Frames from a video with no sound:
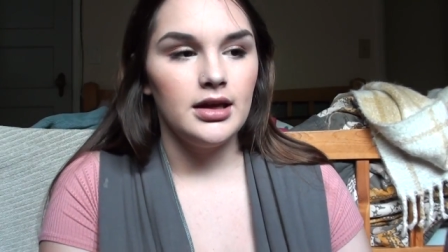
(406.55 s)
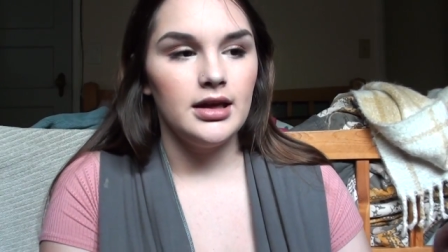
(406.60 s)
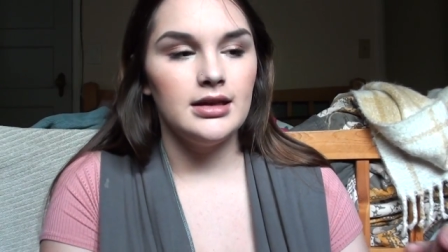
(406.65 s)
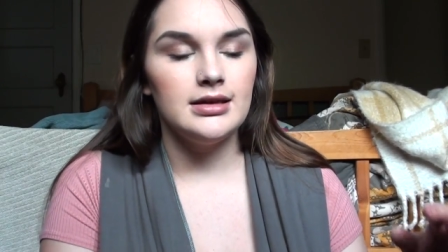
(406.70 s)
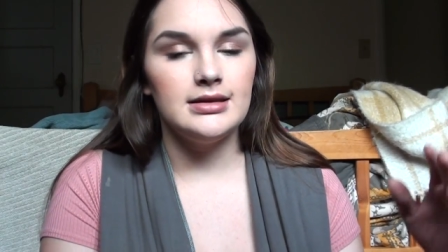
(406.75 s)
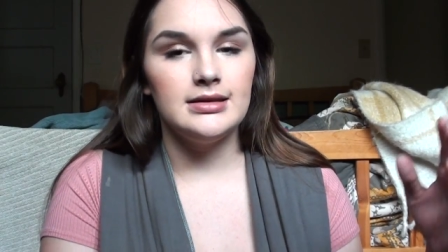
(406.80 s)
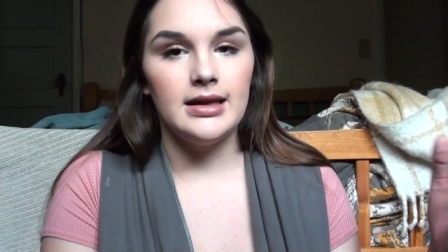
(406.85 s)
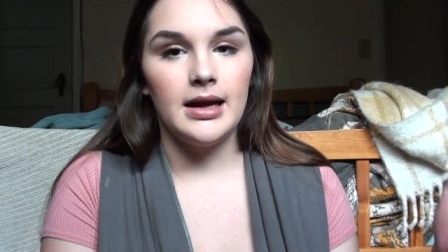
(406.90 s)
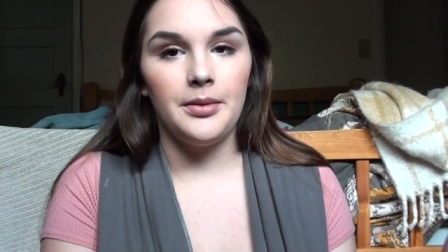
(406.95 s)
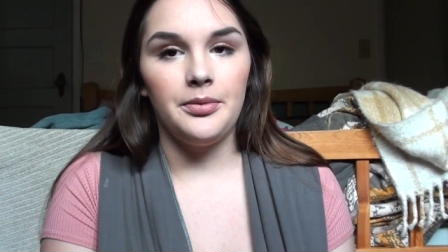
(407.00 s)

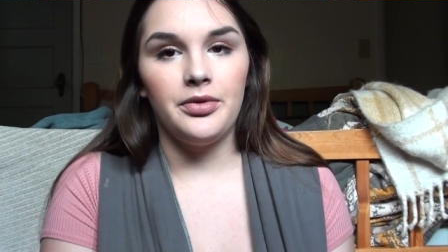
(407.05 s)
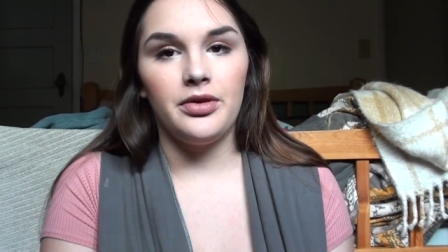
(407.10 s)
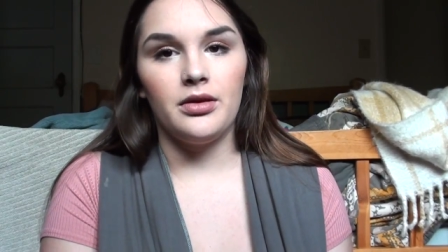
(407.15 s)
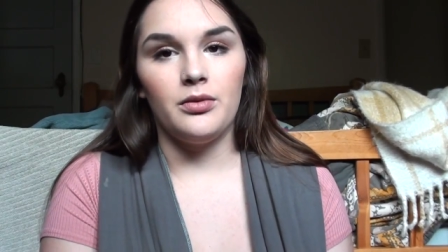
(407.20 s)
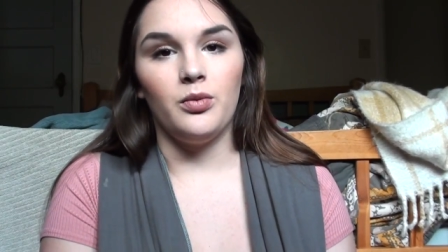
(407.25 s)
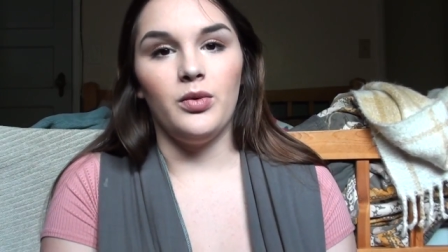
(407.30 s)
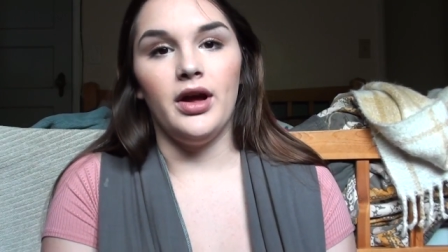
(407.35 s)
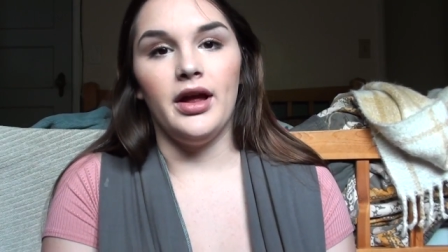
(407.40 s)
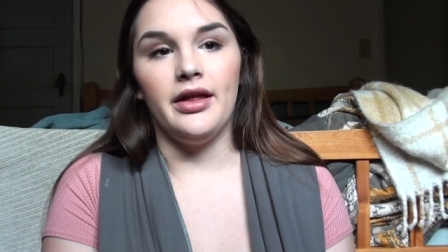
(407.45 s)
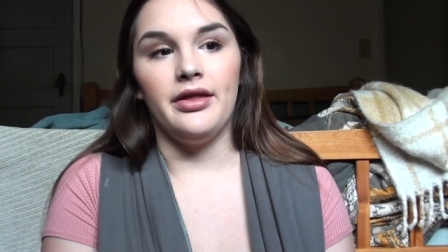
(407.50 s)
in
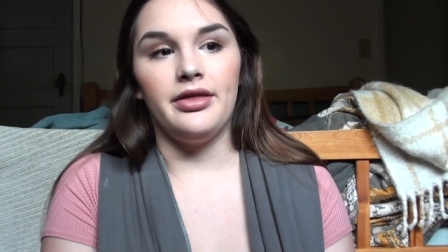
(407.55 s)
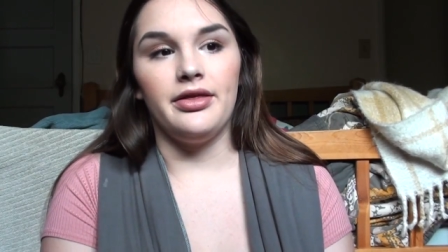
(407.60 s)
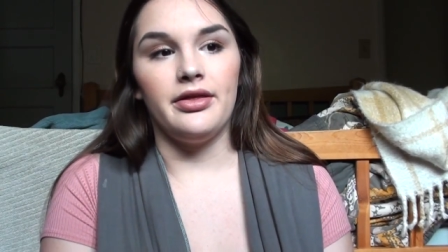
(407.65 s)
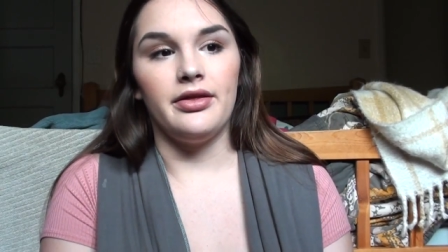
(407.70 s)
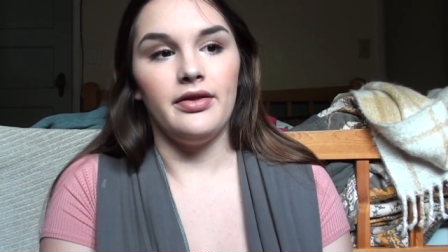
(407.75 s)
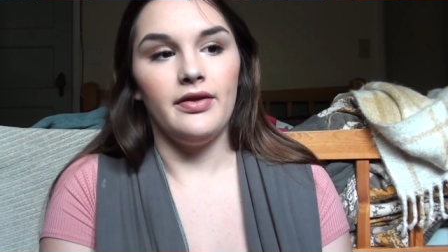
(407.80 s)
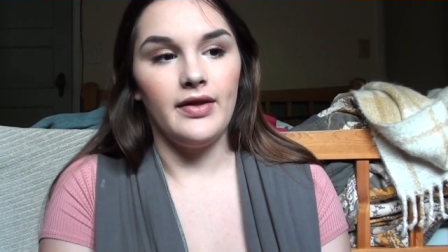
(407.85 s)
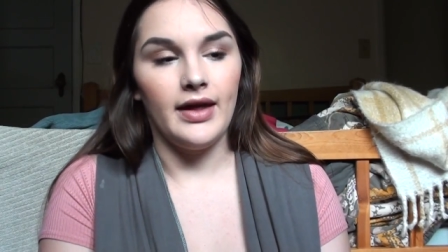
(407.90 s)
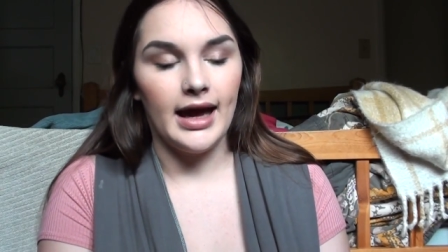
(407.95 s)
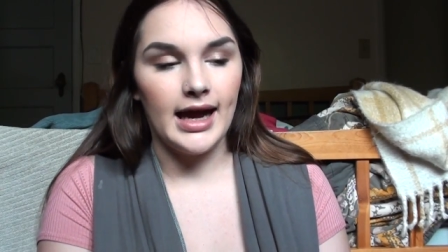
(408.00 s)
depth
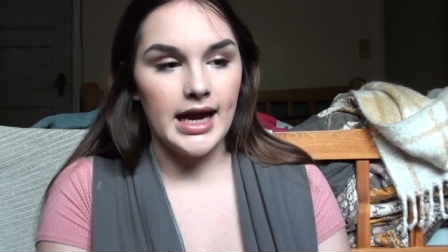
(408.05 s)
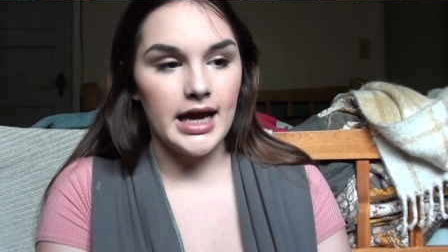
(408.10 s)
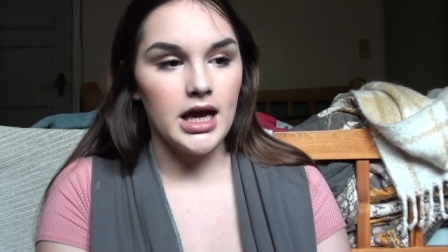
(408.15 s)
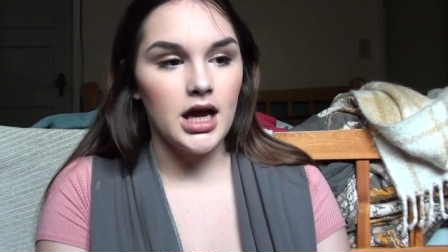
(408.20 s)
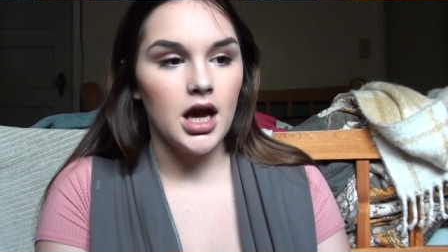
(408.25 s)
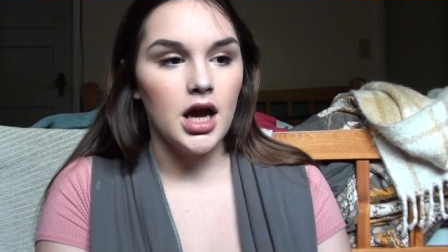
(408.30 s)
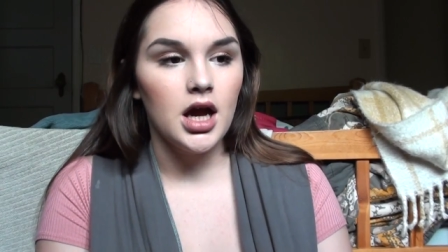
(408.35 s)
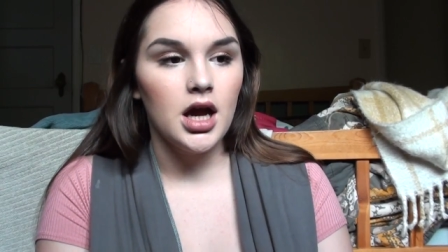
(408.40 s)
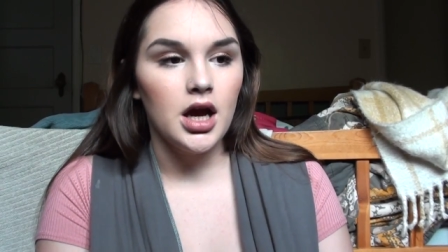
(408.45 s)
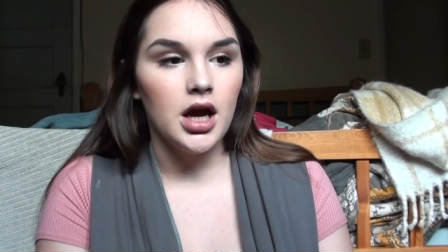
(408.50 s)
with,
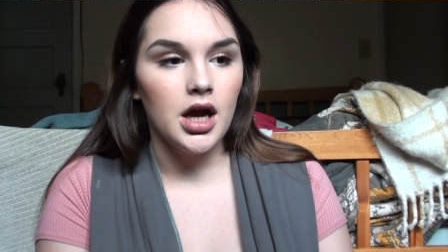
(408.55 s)
like,